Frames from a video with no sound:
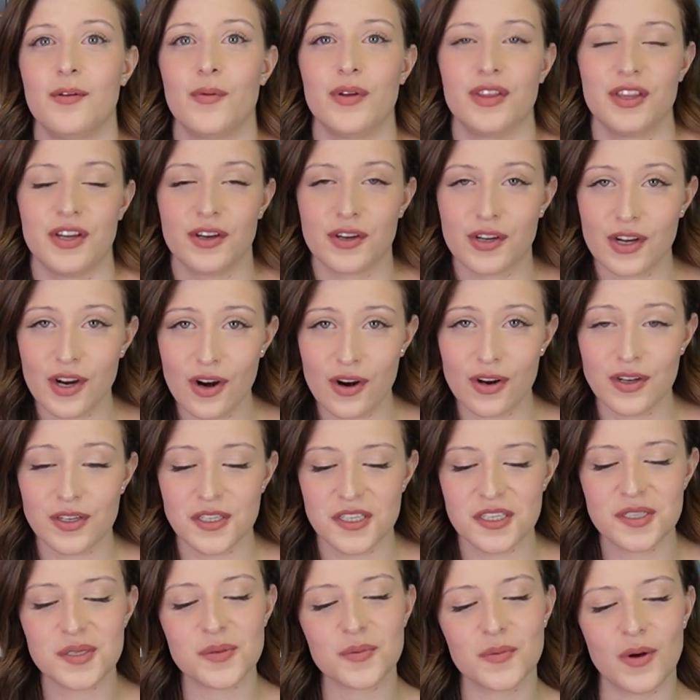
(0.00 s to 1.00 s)
with their
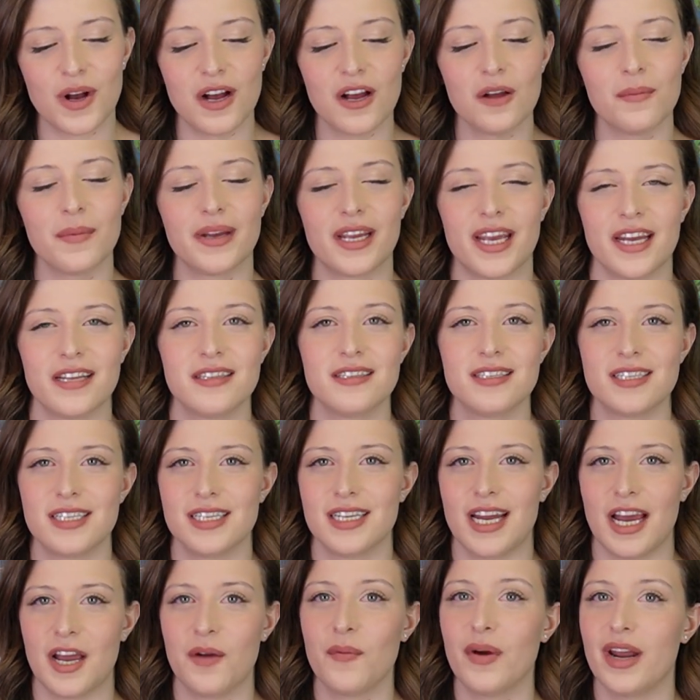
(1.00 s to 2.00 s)
girls while Mackenzie
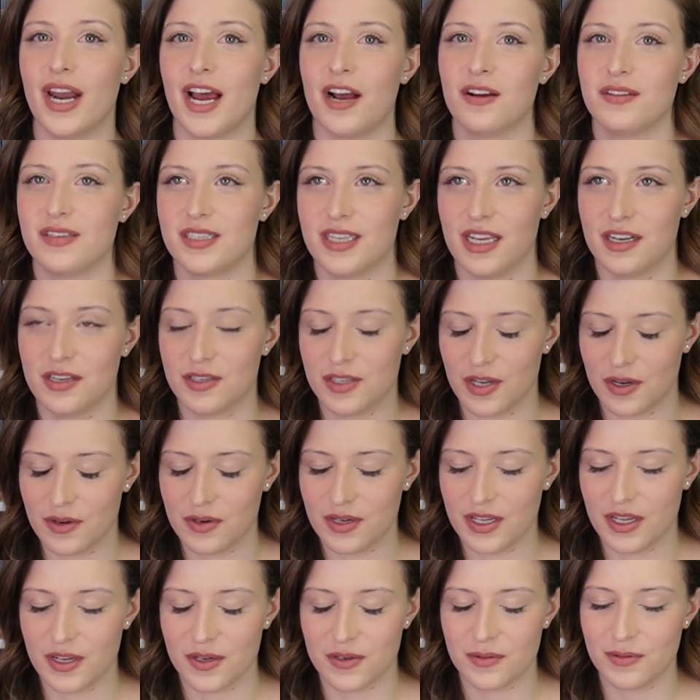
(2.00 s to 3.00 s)
and I went out in San
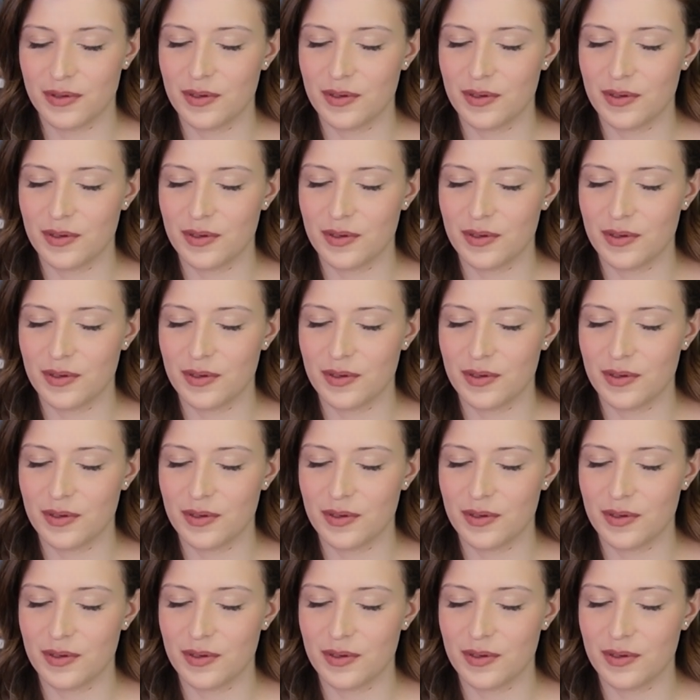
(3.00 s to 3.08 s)
Antonio.